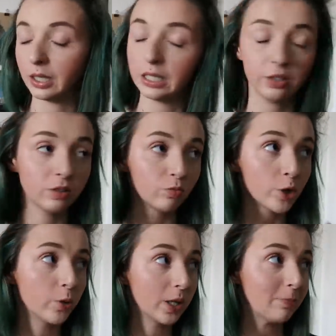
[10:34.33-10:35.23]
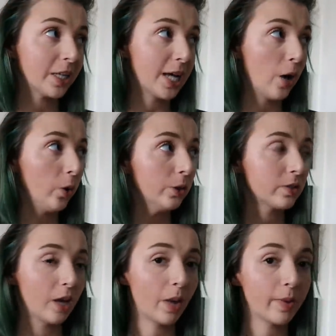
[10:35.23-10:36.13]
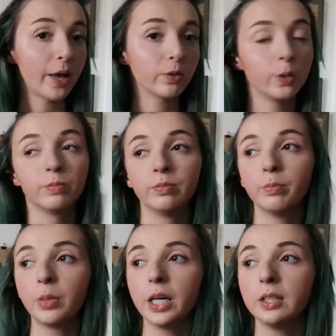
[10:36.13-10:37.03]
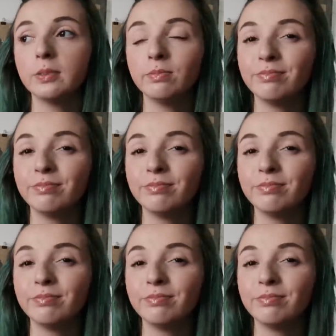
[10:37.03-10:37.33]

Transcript: It is ruining my towels and my bathroom, but